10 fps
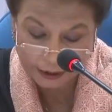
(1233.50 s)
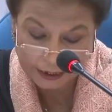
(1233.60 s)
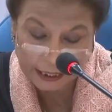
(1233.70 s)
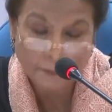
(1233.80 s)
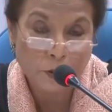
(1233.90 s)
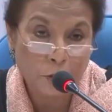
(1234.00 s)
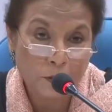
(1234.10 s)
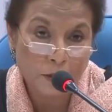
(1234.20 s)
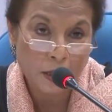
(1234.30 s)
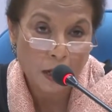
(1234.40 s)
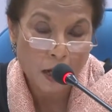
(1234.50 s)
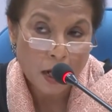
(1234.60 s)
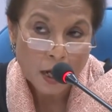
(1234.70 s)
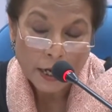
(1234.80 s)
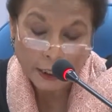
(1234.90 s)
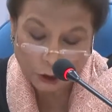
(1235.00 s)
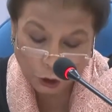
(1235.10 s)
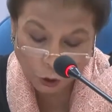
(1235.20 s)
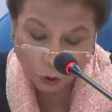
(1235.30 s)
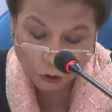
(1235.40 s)
establishment, it
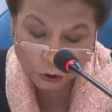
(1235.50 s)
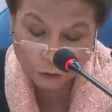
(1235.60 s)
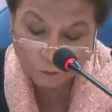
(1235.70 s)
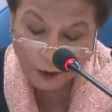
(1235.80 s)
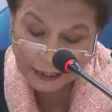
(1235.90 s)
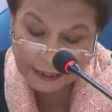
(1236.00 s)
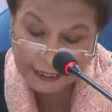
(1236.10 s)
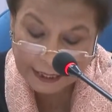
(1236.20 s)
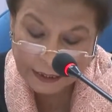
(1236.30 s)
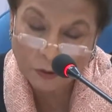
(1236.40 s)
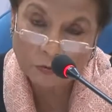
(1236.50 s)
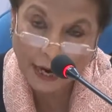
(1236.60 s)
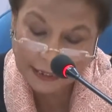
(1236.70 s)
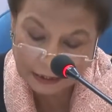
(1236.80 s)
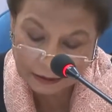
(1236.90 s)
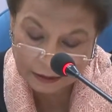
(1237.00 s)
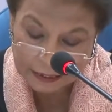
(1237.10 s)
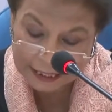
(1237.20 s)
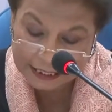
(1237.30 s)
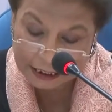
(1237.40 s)
sought to validate radical
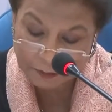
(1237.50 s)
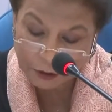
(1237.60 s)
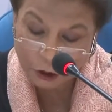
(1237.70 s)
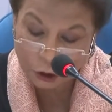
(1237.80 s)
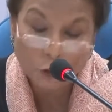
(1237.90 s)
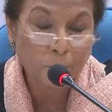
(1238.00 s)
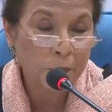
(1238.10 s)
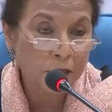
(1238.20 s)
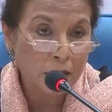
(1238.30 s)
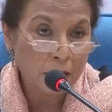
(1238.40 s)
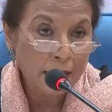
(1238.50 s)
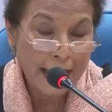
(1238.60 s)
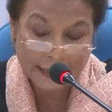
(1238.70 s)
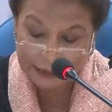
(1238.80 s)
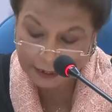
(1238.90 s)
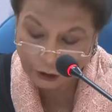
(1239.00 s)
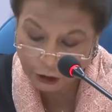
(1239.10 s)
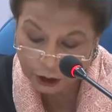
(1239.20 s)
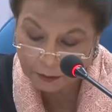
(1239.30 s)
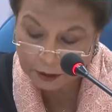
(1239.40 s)
Islamist groups as
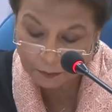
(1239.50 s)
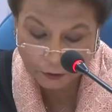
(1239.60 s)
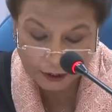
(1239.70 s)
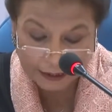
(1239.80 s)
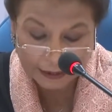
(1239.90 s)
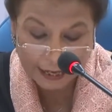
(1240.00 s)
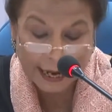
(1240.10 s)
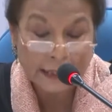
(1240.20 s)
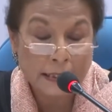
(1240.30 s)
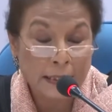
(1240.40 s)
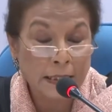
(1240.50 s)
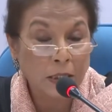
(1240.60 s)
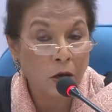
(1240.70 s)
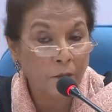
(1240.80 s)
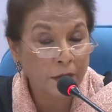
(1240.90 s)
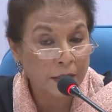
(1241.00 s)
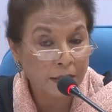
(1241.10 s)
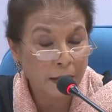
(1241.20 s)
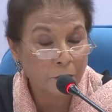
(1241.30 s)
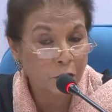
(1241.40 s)
legitimate political actors on the
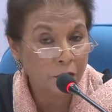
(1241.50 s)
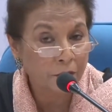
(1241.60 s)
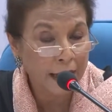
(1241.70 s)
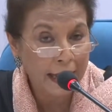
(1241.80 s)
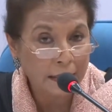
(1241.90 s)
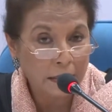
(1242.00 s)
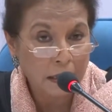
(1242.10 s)
assumption that,